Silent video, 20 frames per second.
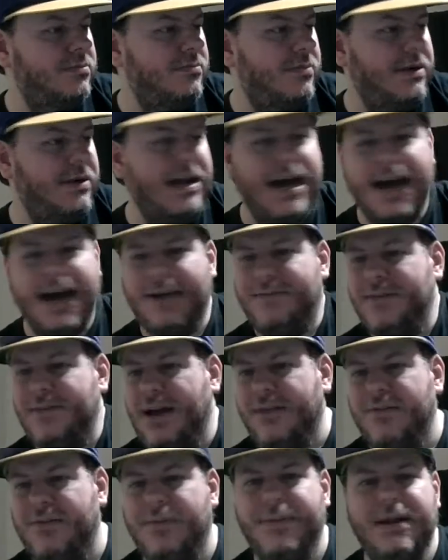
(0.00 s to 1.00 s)
but I've
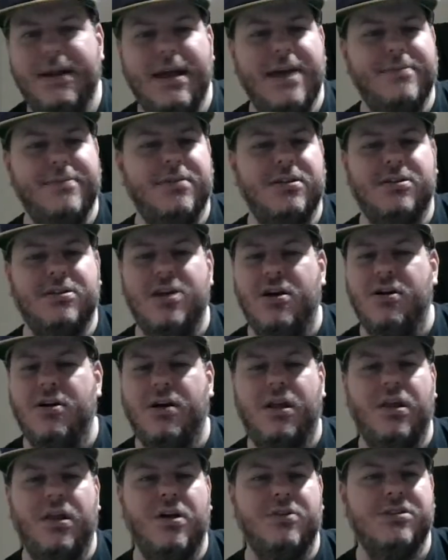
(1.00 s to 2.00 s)
never been able to
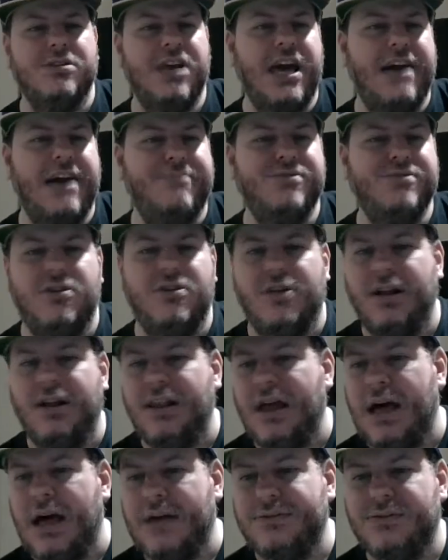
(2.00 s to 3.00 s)
turn closed caption on
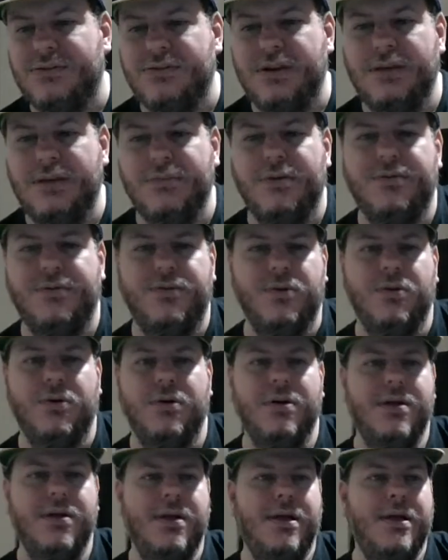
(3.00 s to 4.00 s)
a live stream
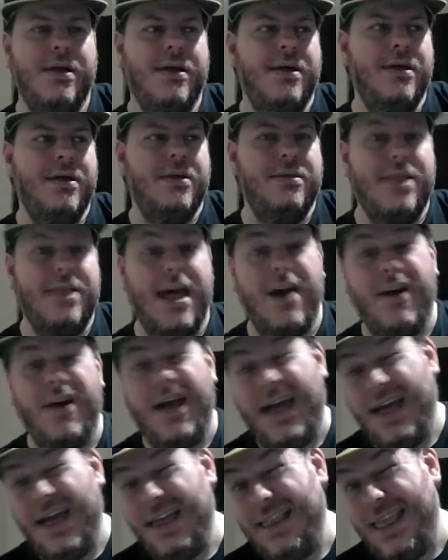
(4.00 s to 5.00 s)
before. Now,
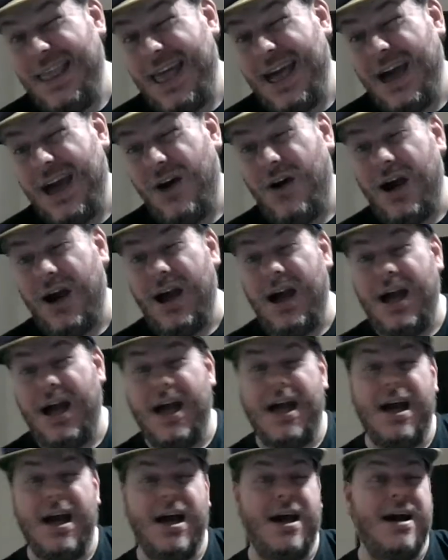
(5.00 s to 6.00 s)

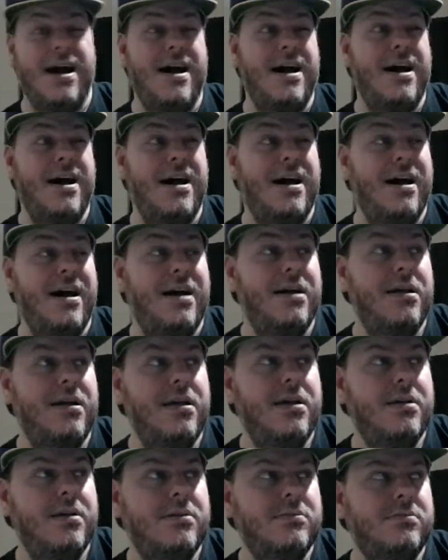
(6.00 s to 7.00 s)
I
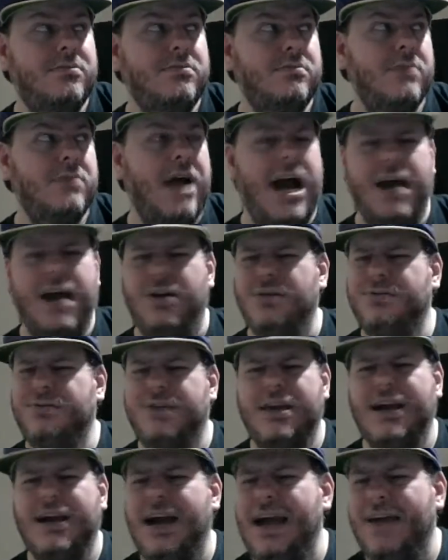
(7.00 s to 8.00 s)
don't
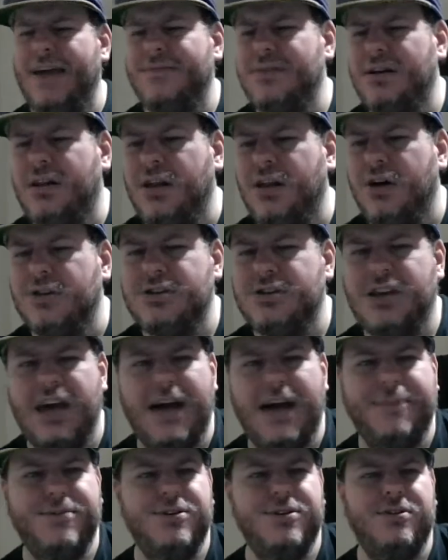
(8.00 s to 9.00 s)
think I have the closed
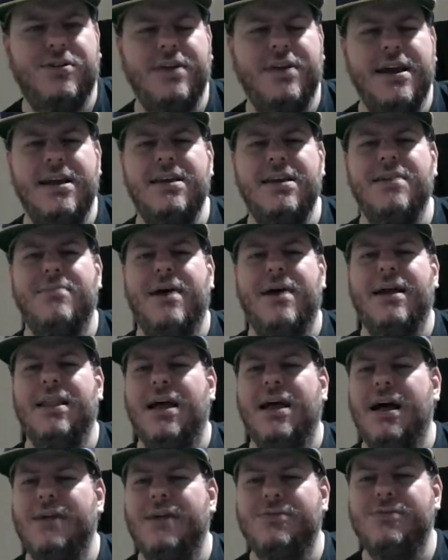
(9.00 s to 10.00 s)
caption on any of my
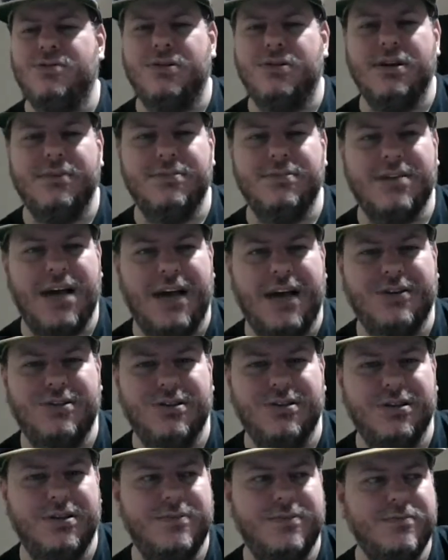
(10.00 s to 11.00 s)
live streams,
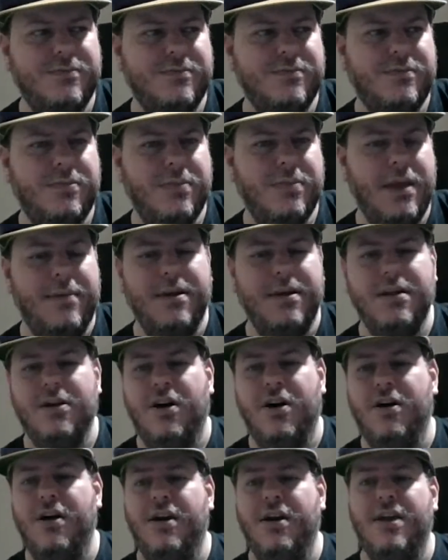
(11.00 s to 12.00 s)
actually. I mean,
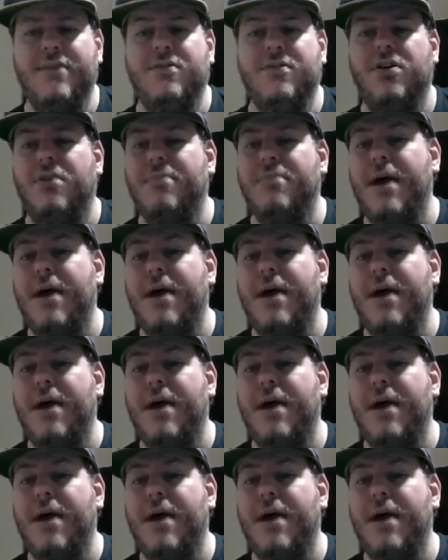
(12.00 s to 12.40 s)
even on